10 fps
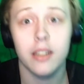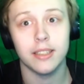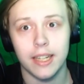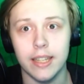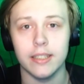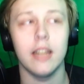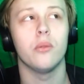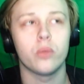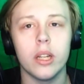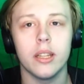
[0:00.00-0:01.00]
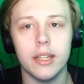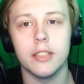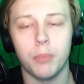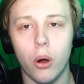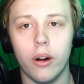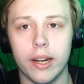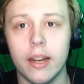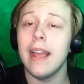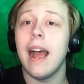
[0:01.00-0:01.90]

because it really is boring.